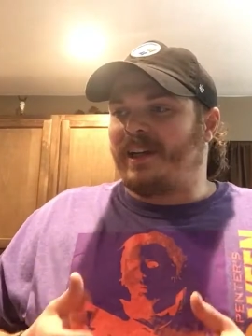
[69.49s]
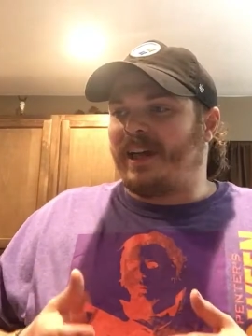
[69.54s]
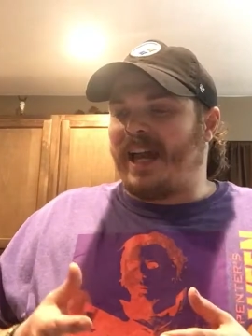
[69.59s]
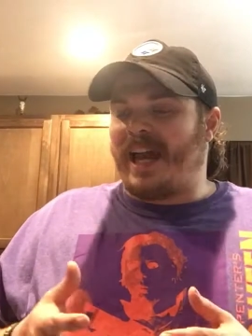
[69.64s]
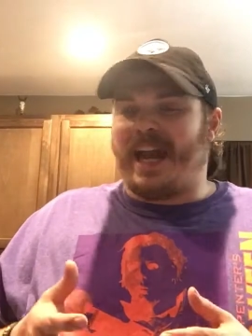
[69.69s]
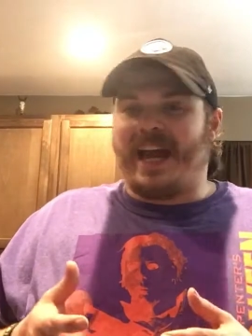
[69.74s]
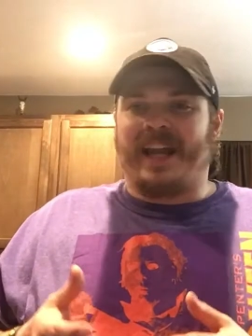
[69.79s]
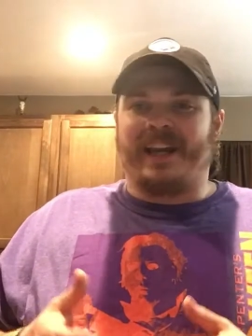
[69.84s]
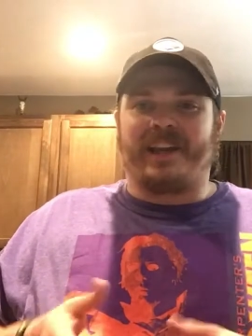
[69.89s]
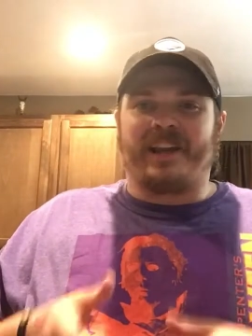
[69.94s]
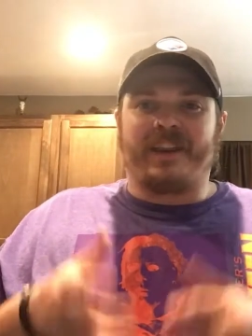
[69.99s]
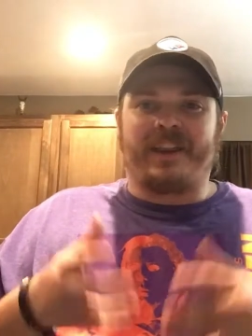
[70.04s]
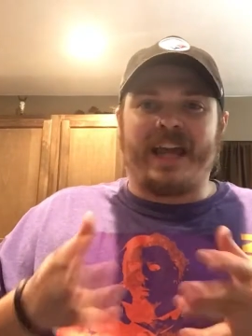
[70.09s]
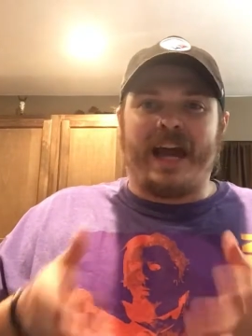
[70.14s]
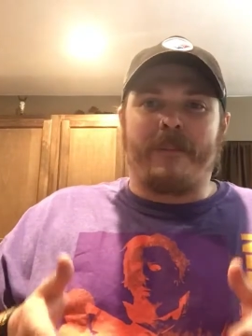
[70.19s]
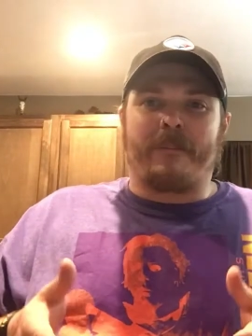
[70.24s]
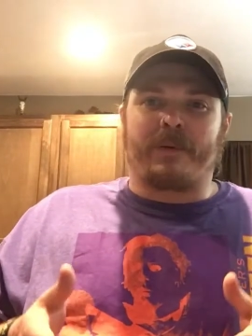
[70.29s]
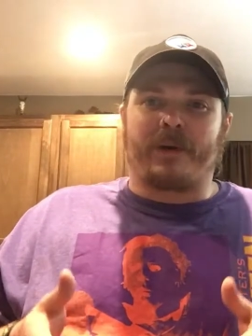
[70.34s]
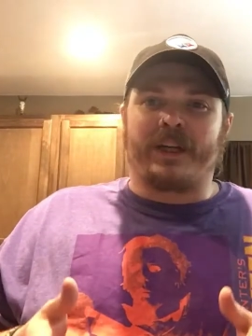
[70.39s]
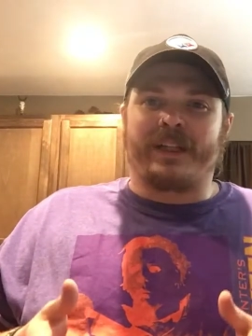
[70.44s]
And
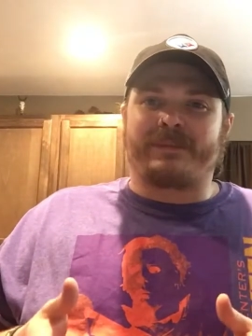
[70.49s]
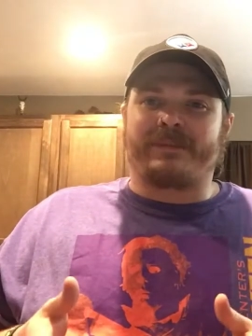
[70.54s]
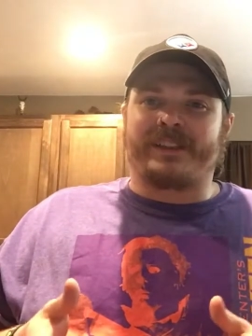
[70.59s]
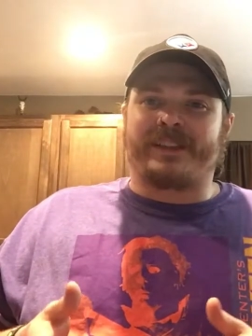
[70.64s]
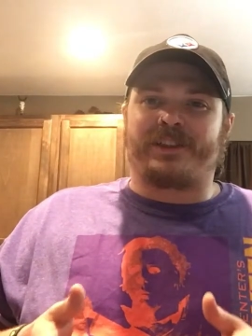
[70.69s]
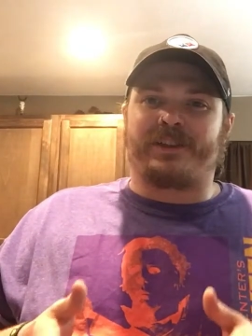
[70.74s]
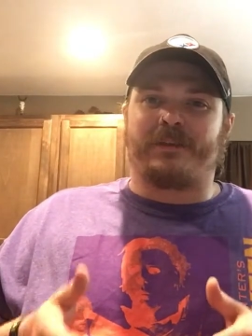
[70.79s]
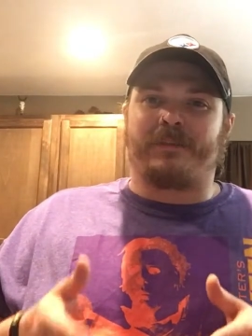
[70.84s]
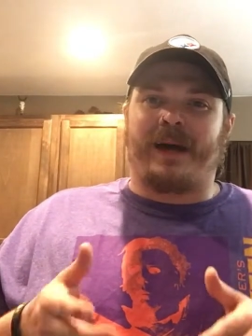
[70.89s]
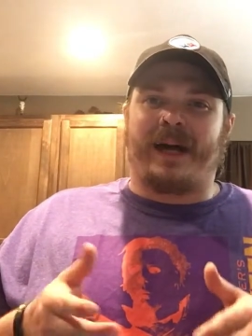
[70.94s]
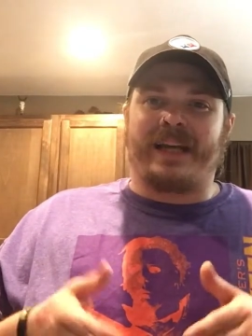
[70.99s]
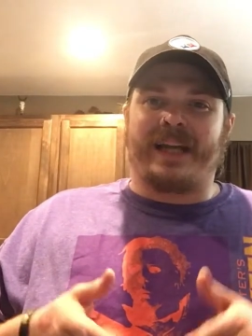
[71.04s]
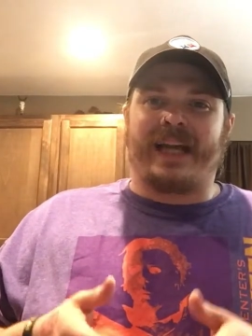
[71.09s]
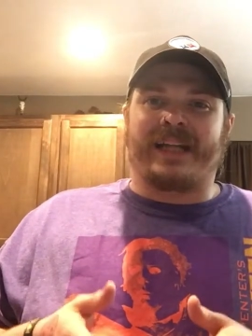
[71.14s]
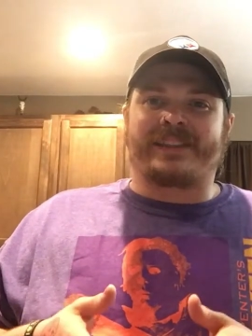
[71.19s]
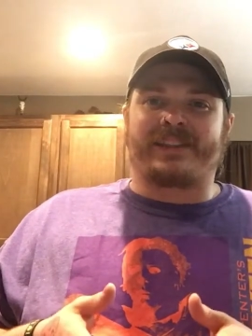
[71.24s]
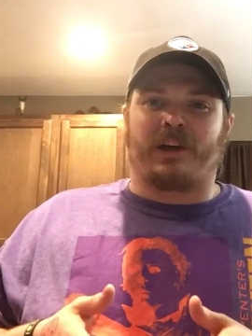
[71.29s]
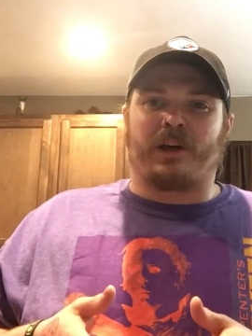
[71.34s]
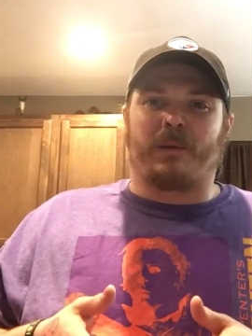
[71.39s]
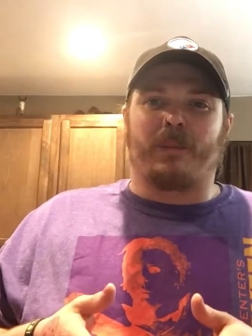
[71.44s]
that brings me to my
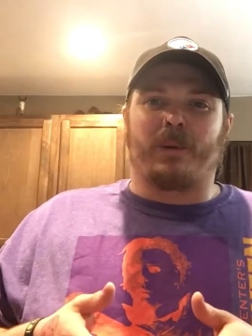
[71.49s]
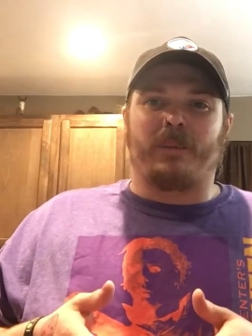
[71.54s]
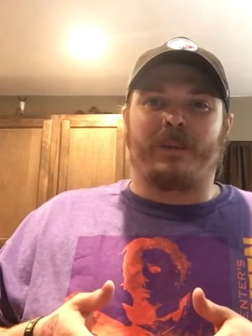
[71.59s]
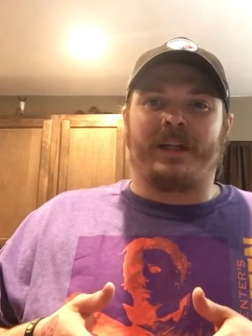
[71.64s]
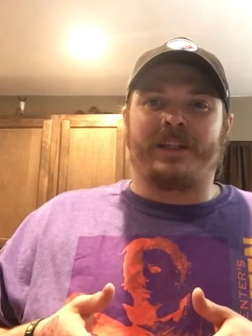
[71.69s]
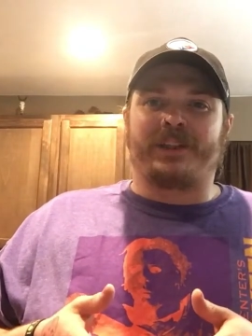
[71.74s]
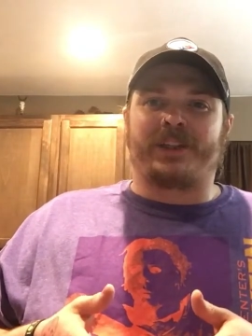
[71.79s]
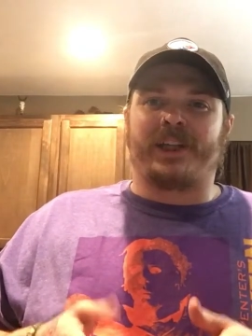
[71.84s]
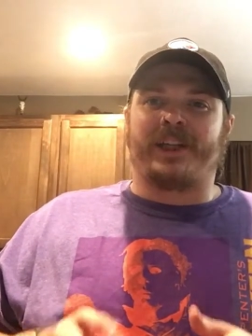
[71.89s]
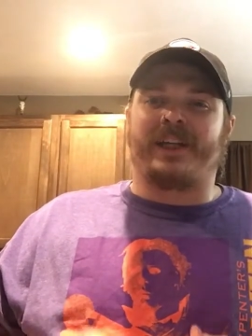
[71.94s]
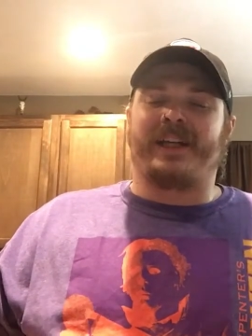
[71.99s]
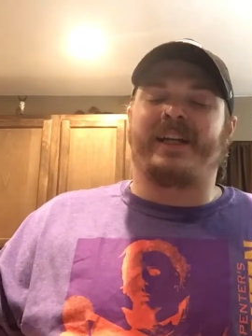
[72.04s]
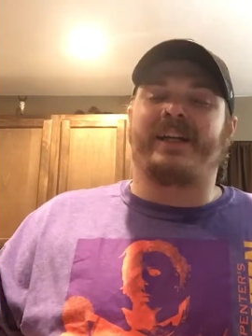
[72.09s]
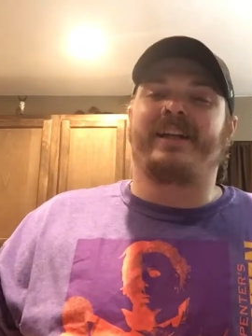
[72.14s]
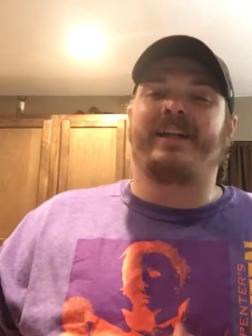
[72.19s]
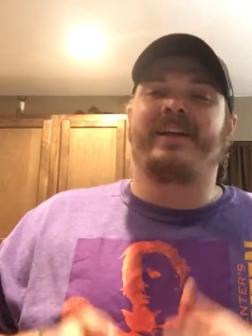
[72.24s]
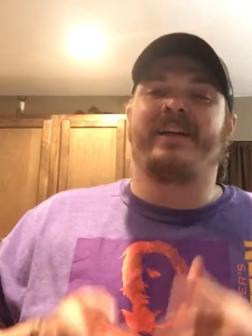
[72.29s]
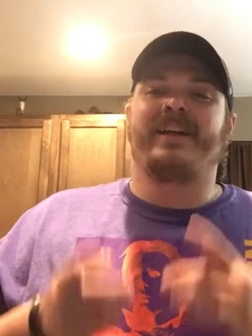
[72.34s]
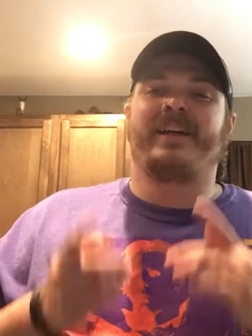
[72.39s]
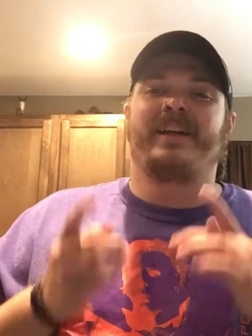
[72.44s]
next honorable mention,